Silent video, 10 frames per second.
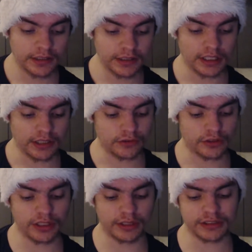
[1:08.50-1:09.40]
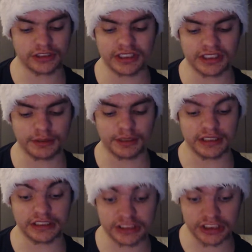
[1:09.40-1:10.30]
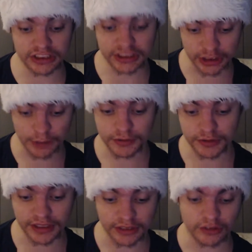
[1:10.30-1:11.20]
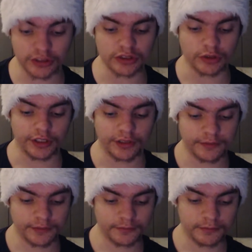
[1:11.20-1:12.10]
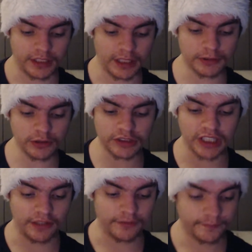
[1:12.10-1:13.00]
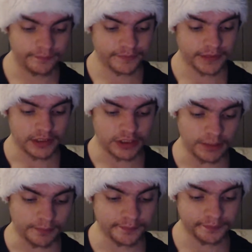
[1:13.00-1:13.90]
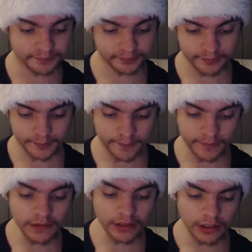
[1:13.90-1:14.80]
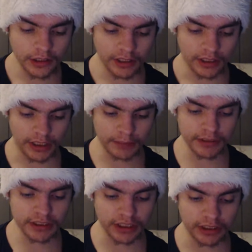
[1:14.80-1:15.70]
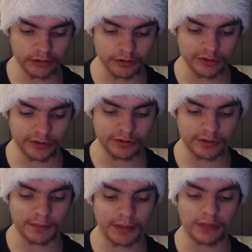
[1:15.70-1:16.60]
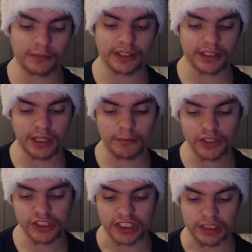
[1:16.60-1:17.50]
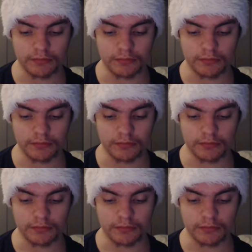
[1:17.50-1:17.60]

Yeah. So anyway, let's just jump straight into the story. Episode 10. Jim. Let me tell you about my neighbor Jim.